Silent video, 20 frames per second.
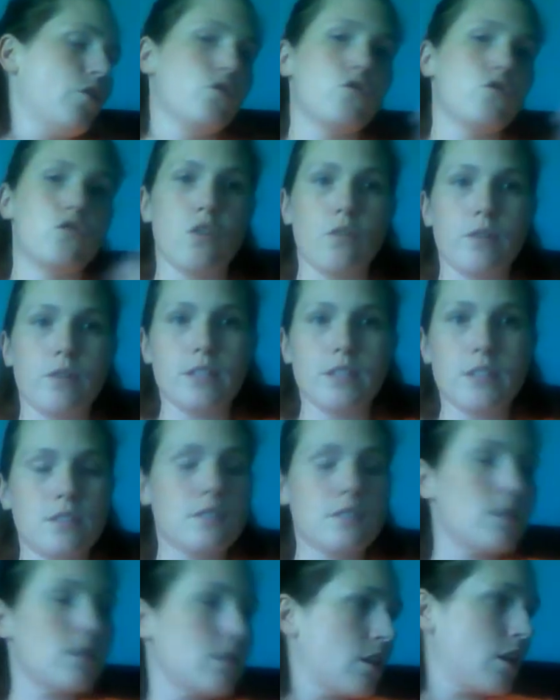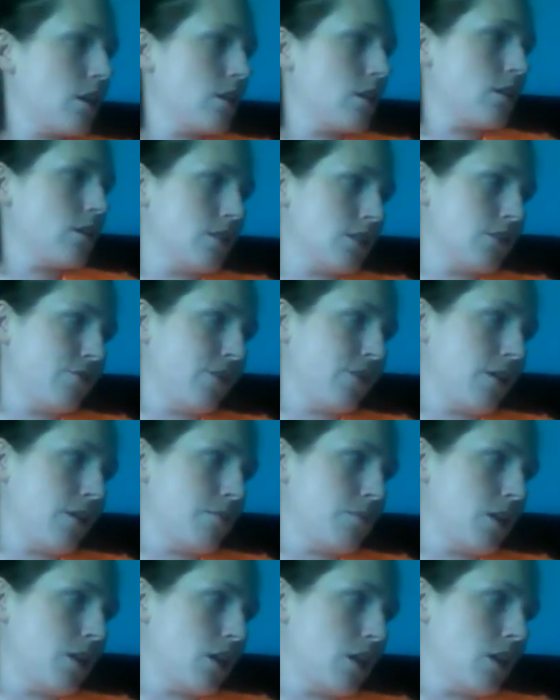Jonas and his
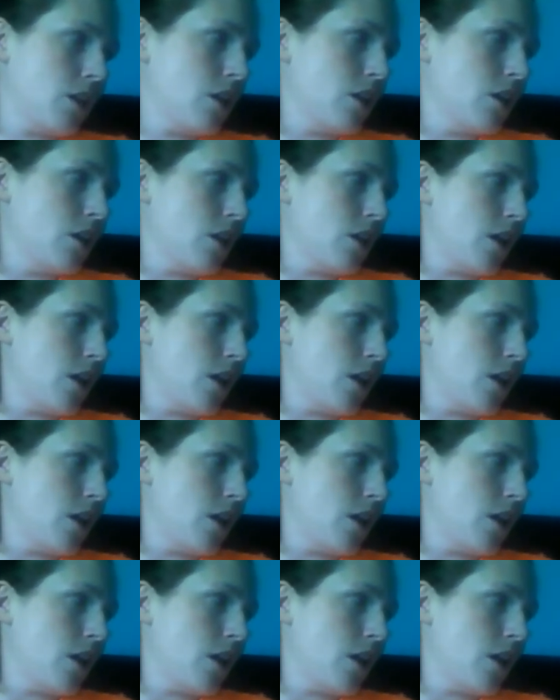family